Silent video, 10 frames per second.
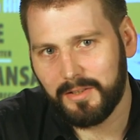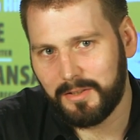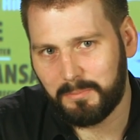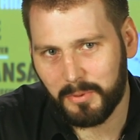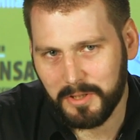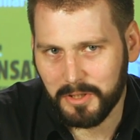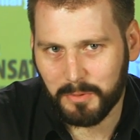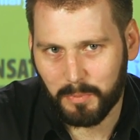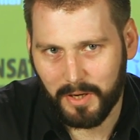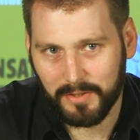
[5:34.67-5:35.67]
The
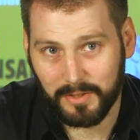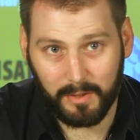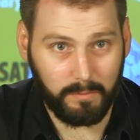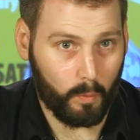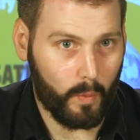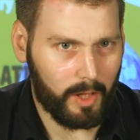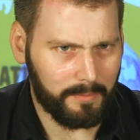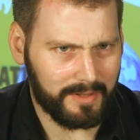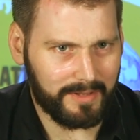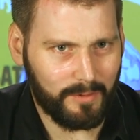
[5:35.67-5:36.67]
British press,
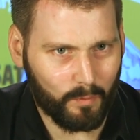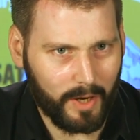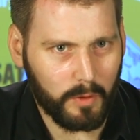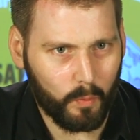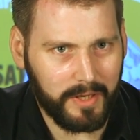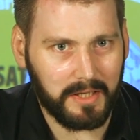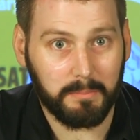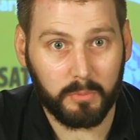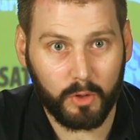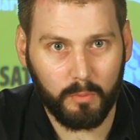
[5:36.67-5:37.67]
overwhelmingly right wing
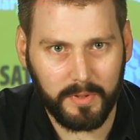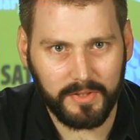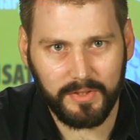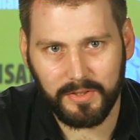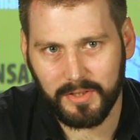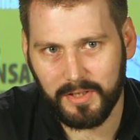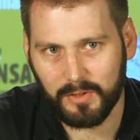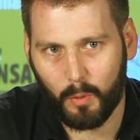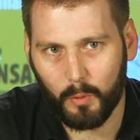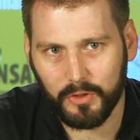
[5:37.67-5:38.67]
and pro business, is
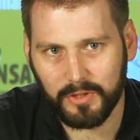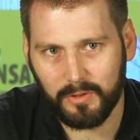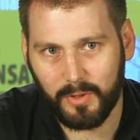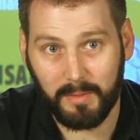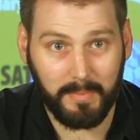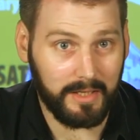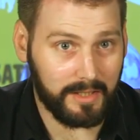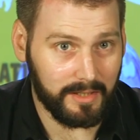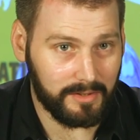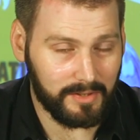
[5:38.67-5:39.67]
also in many
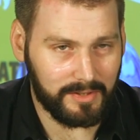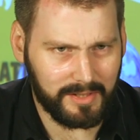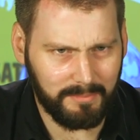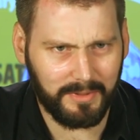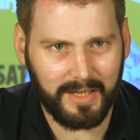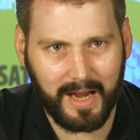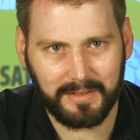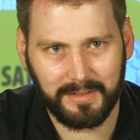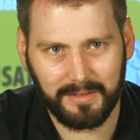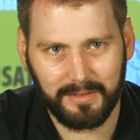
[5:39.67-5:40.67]
cases simply
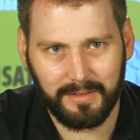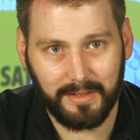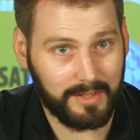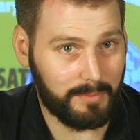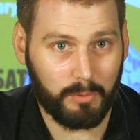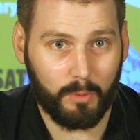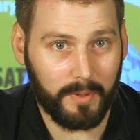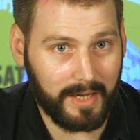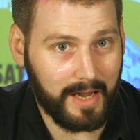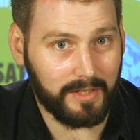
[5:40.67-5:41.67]
acting as a
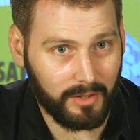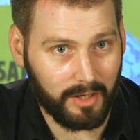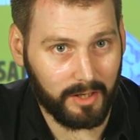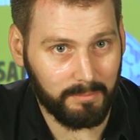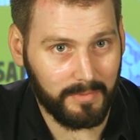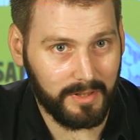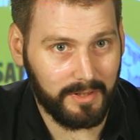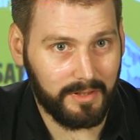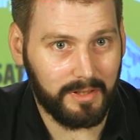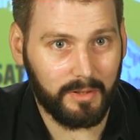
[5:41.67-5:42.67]
propaganda arm
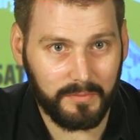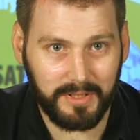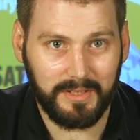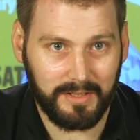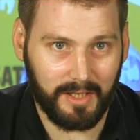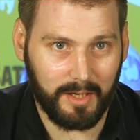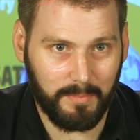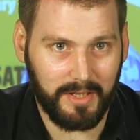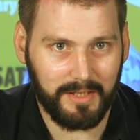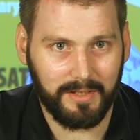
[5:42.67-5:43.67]
of
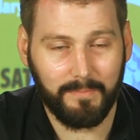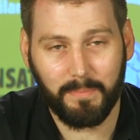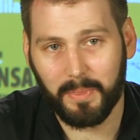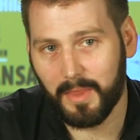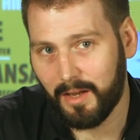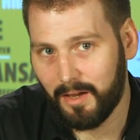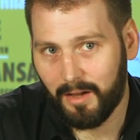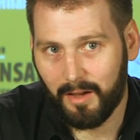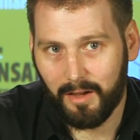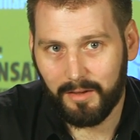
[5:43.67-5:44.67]
TTIP.
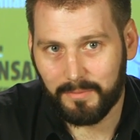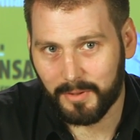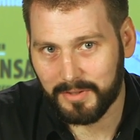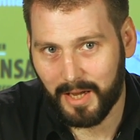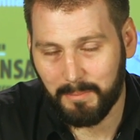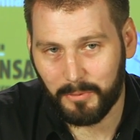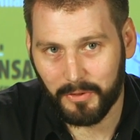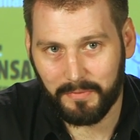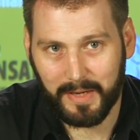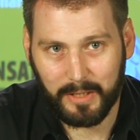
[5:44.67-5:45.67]
For example,
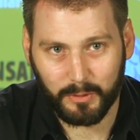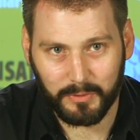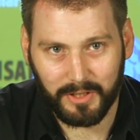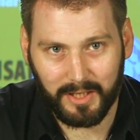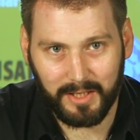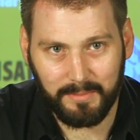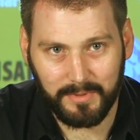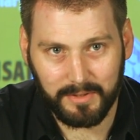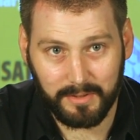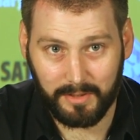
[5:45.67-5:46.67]
the Financial
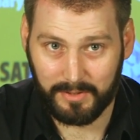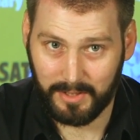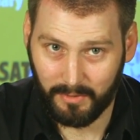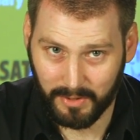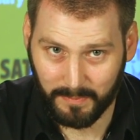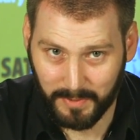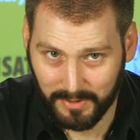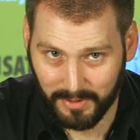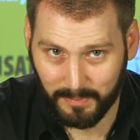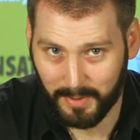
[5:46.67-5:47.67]
Times, a serious
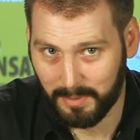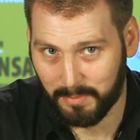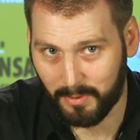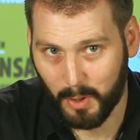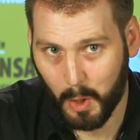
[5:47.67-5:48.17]
business paper,